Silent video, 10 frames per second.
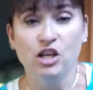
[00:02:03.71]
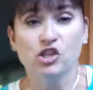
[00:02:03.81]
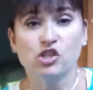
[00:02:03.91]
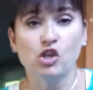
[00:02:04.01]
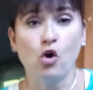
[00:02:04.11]

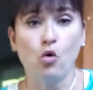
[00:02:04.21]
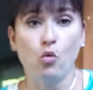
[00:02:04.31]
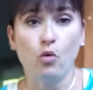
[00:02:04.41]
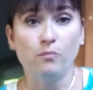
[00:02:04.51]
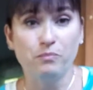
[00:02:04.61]

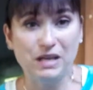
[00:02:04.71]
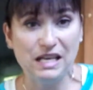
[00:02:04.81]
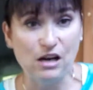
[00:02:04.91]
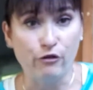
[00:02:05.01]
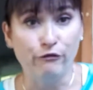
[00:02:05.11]
So be
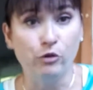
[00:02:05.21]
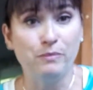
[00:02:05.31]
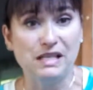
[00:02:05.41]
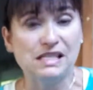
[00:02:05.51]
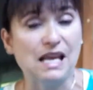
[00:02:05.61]
careful,
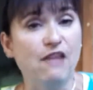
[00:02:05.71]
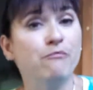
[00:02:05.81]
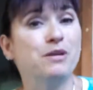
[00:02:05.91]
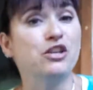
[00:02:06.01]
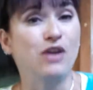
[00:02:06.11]
be safe,
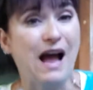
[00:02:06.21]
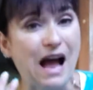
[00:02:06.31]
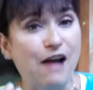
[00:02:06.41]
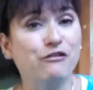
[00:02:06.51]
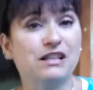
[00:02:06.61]
but you
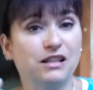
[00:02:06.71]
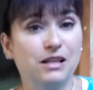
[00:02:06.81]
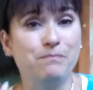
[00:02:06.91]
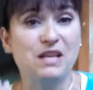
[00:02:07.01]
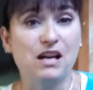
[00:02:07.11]
have to
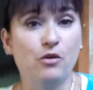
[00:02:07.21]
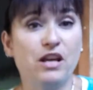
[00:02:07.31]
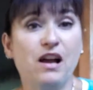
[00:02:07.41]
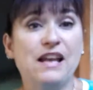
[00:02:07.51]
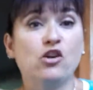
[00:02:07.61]
clip the
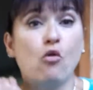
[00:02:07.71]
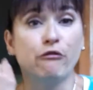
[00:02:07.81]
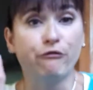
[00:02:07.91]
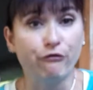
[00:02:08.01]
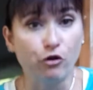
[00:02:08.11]
area and go
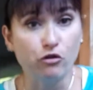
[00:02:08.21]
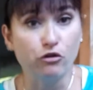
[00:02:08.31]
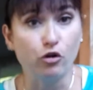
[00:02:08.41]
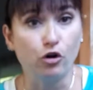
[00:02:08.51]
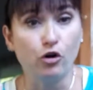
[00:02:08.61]

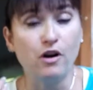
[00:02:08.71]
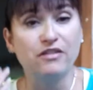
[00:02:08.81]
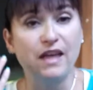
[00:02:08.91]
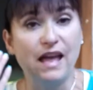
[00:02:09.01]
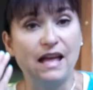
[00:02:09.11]
further
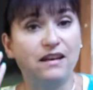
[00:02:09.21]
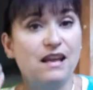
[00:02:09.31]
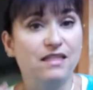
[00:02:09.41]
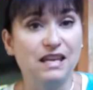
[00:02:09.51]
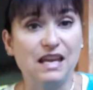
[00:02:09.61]
than
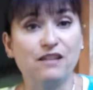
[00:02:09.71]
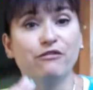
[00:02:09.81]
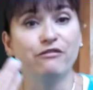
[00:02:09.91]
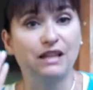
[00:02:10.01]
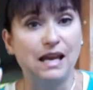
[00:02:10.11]
the
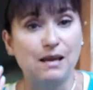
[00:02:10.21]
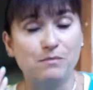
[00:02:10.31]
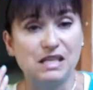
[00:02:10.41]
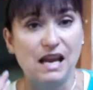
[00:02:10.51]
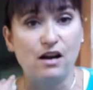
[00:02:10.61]

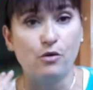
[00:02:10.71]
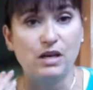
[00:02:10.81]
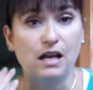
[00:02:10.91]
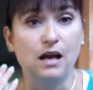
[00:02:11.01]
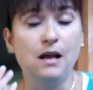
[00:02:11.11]
inflamed
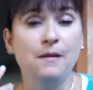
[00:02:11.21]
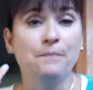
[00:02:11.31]
area.